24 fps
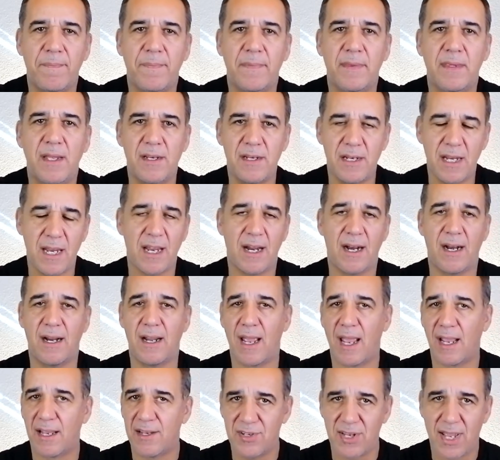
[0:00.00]
the
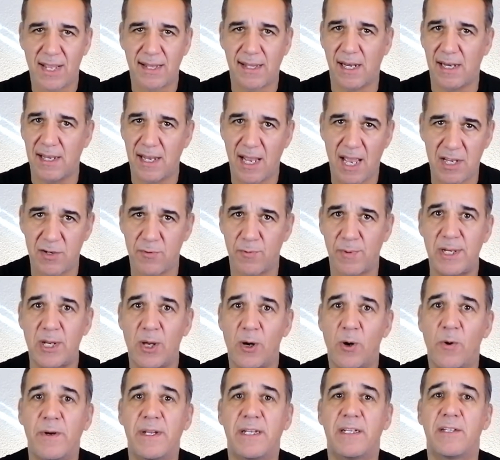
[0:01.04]
year exactly as we
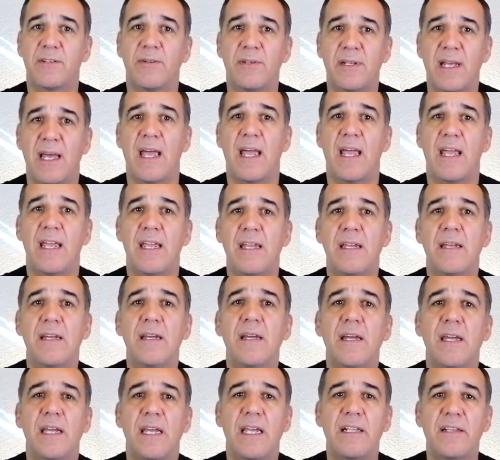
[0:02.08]
know it today,
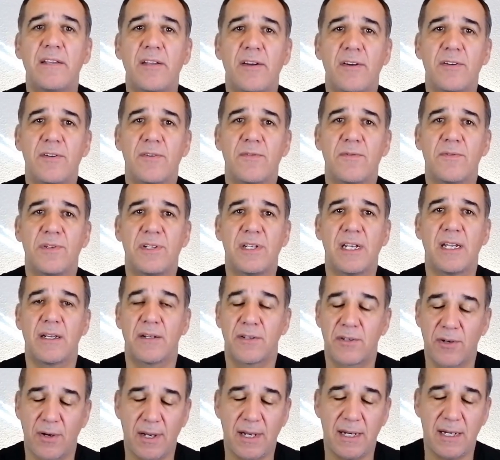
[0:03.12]

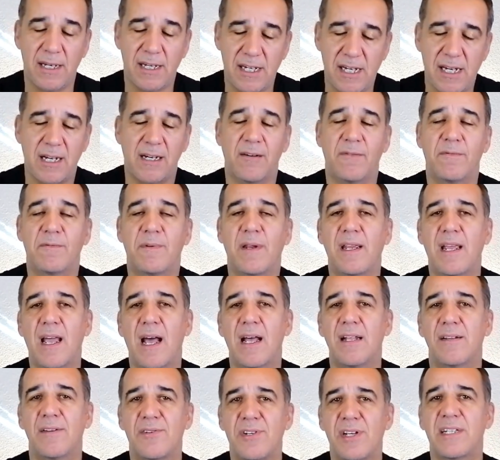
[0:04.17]
introducing, so in a year of
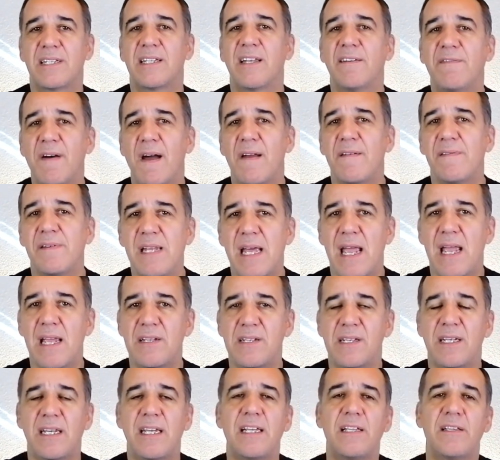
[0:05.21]
365
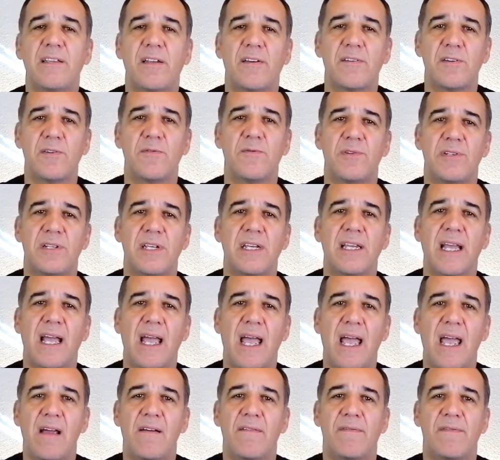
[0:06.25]
days, introducing
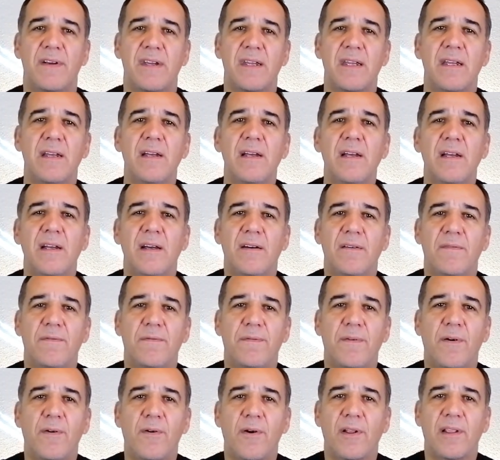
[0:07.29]
every
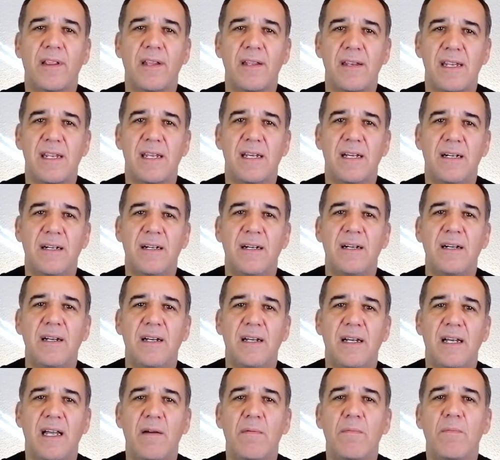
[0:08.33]
fourth year
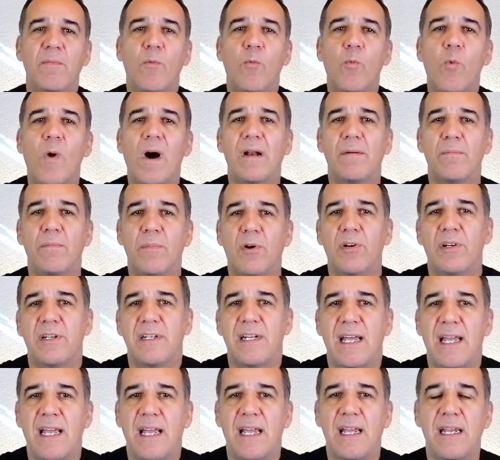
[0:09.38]
and one more
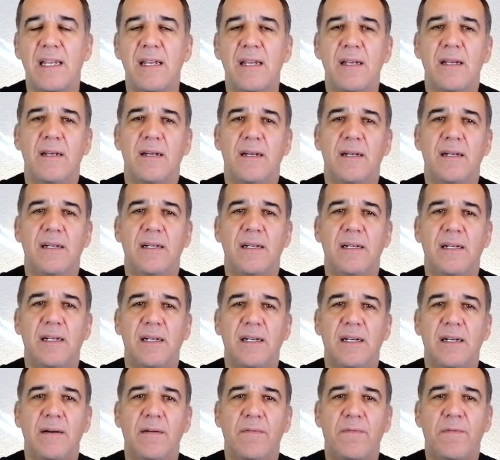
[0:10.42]
day
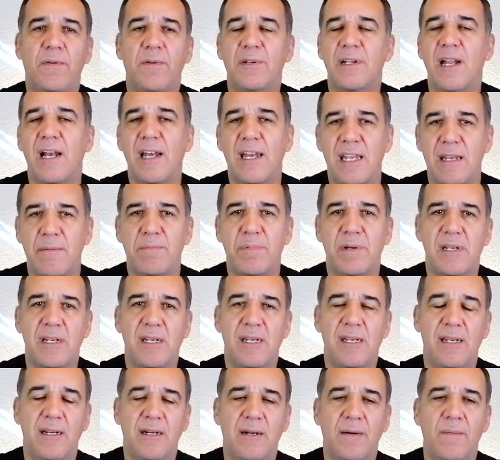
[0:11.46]
for the leap
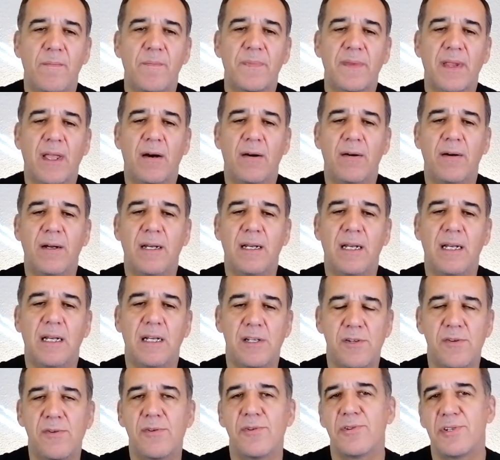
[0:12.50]
year.
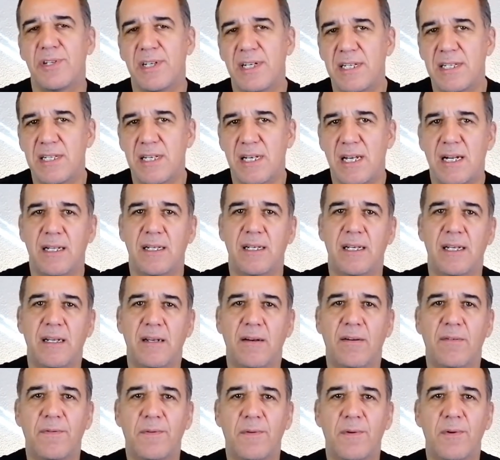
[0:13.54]
Julius Caesar,
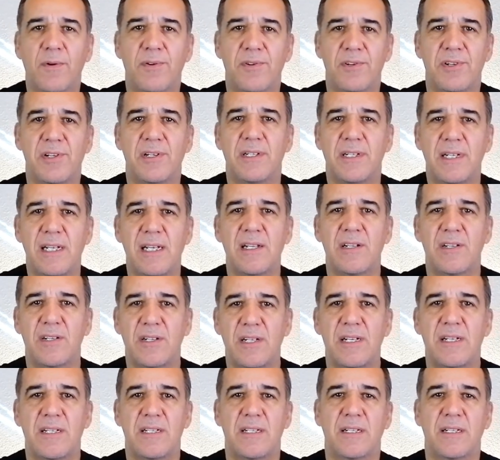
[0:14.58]
of course, this